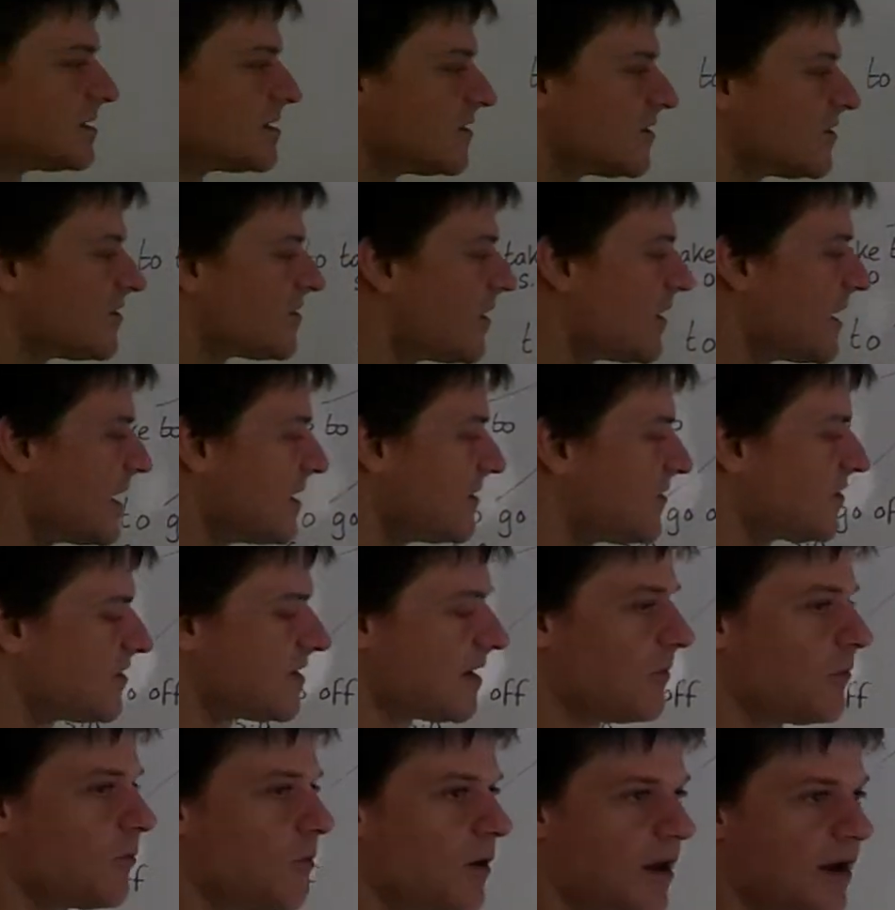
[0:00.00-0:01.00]
To size
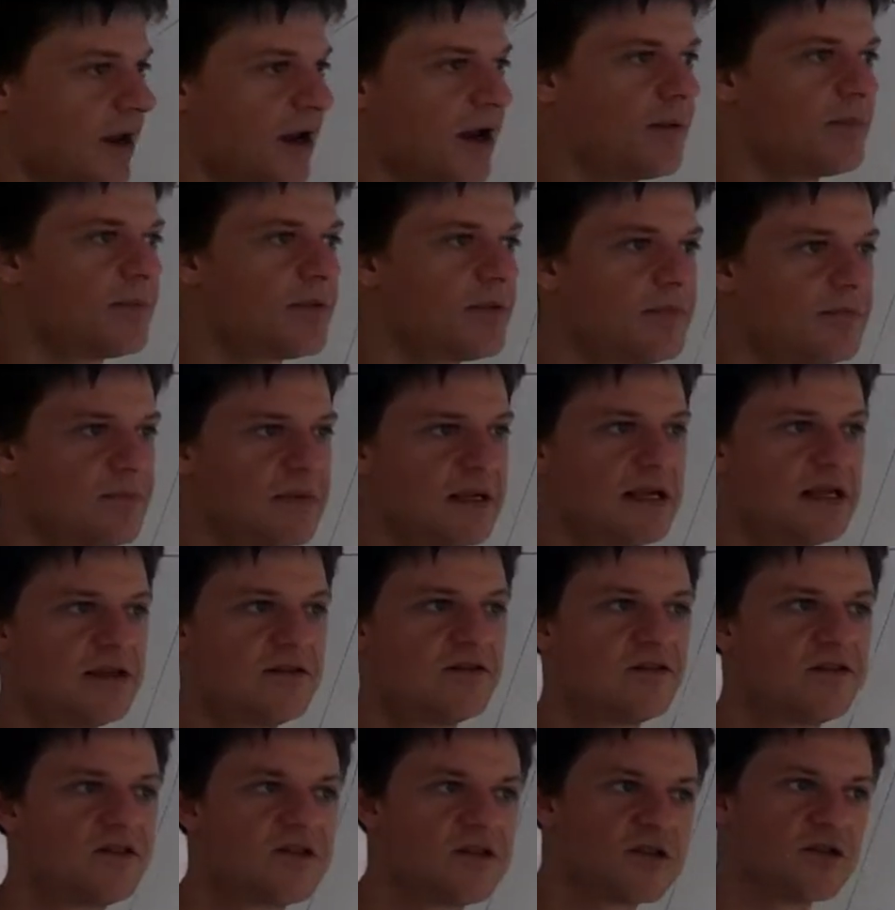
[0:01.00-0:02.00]
someone up
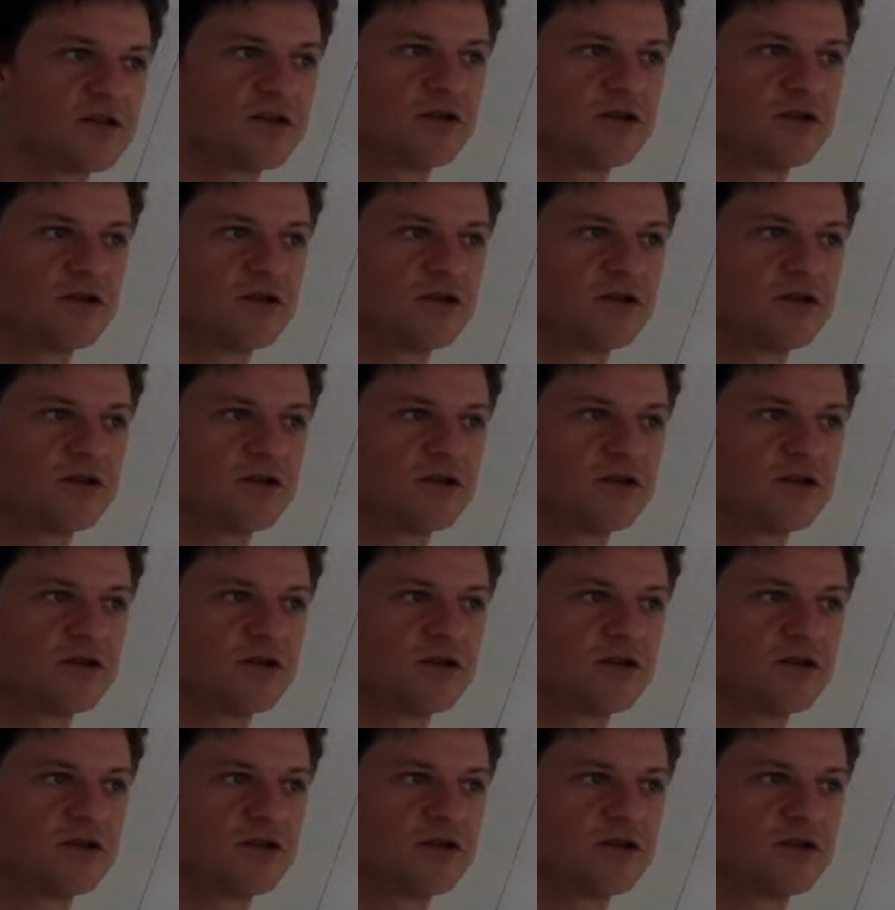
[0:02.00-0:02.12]
means